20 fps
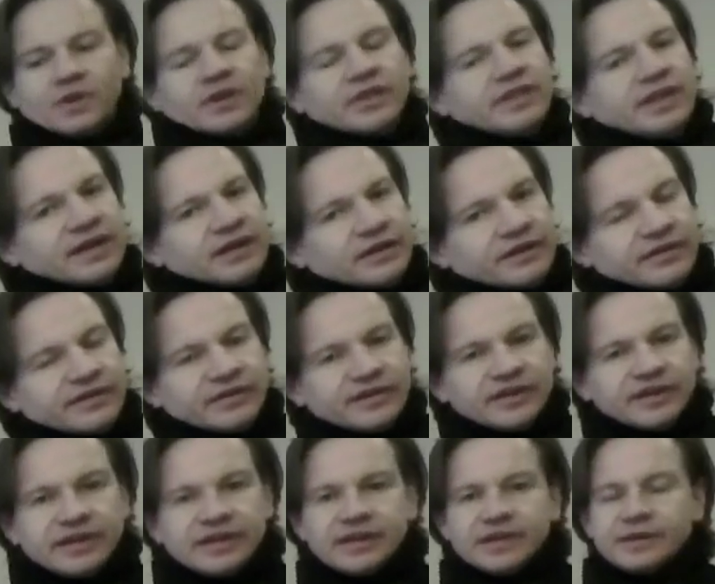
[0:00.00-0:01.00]

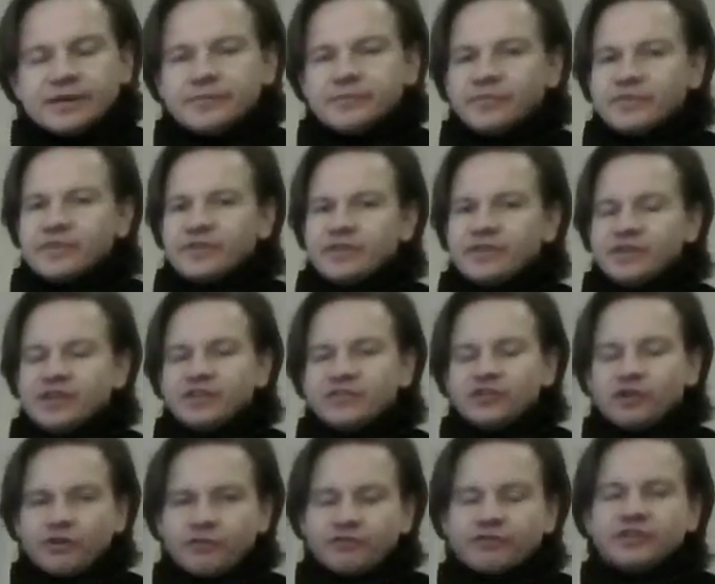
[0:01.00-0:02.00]
it's
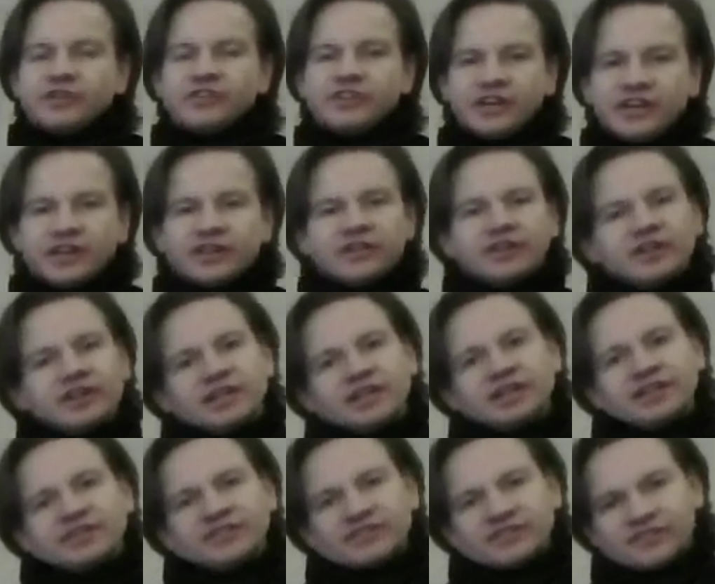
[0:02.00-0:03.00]
often done
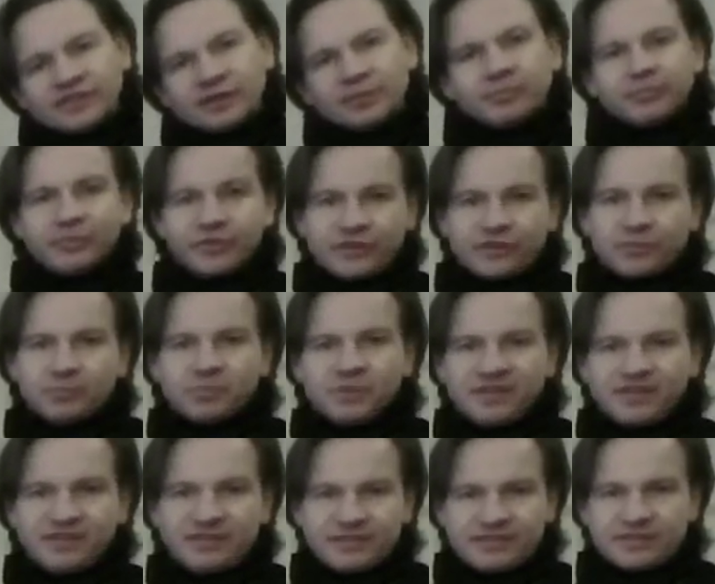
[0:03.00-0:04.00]
in separate
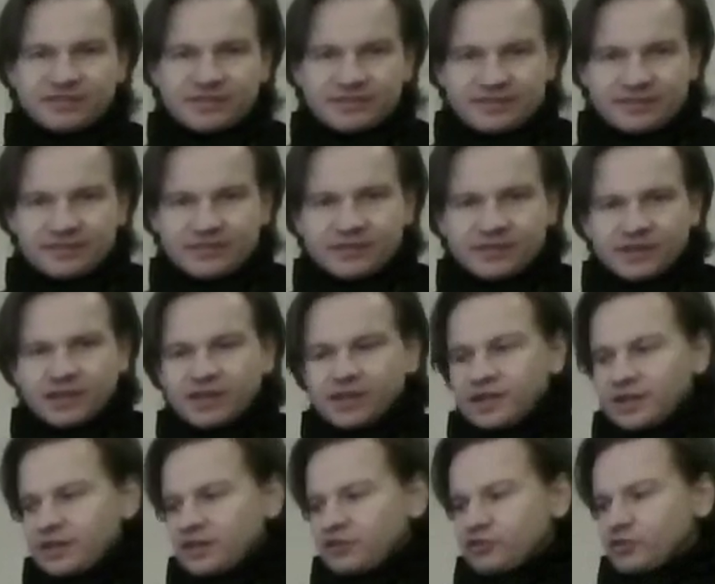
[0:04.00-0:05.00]
pieces,
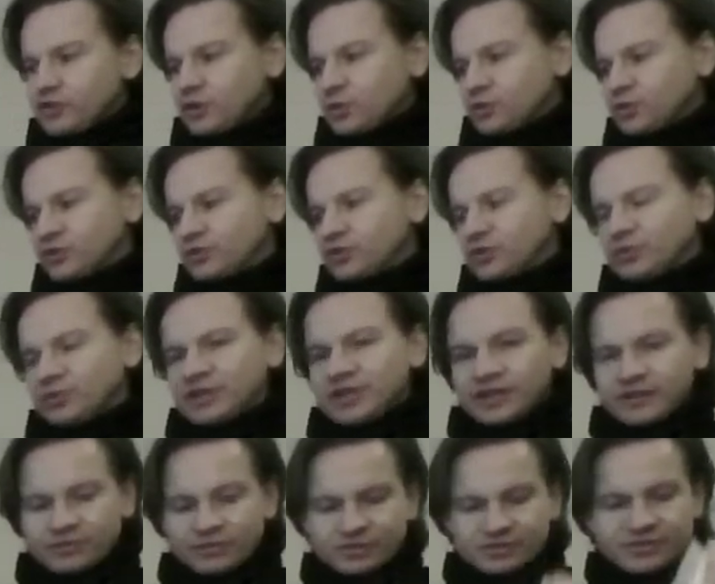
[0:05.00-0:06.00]
so you don't
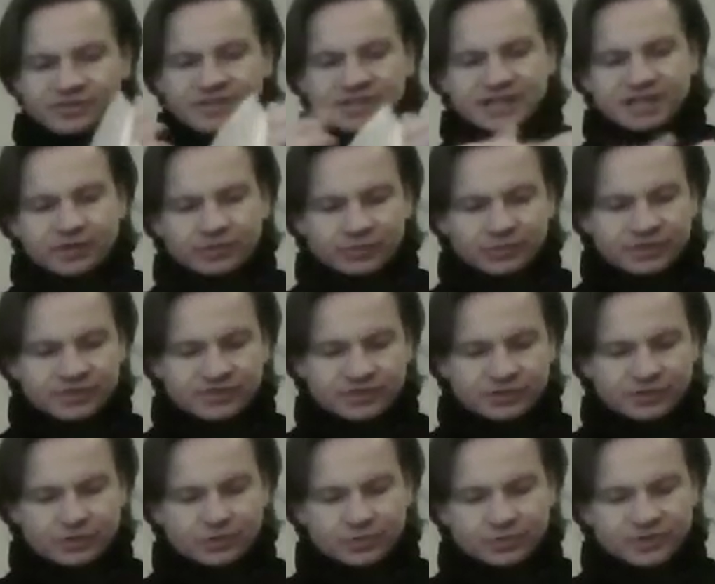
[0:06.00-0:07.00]
have to stand with
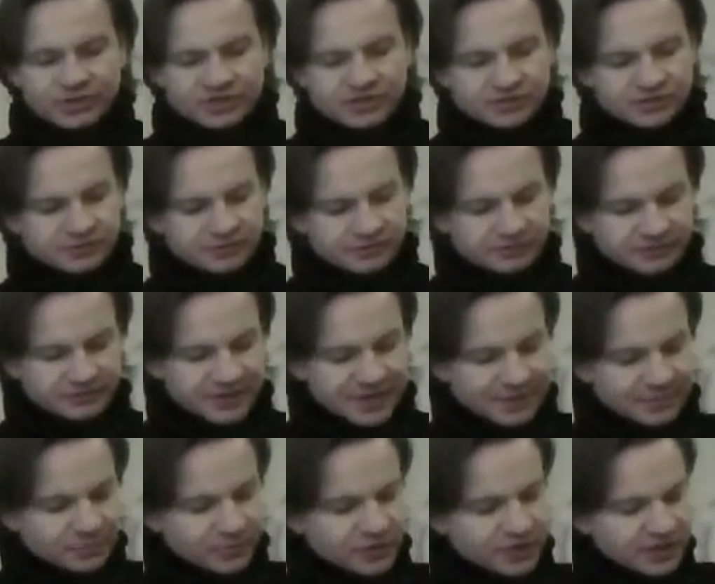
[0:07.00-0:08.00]
so much
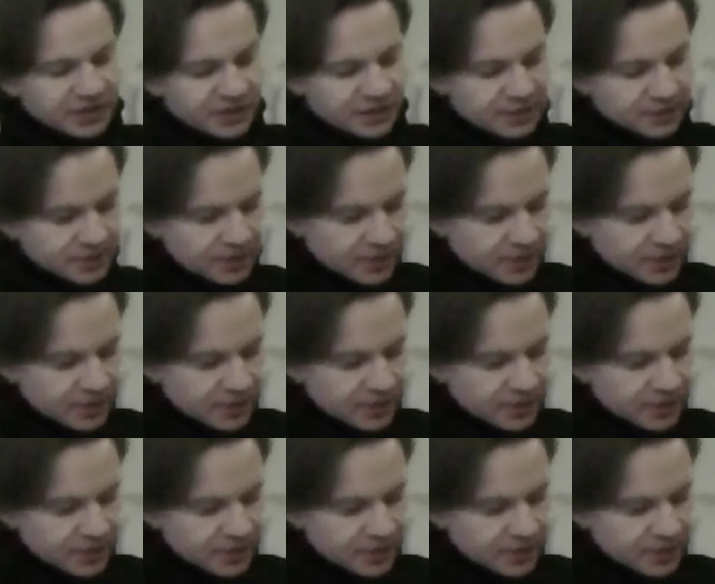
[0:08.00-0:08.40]
fabric.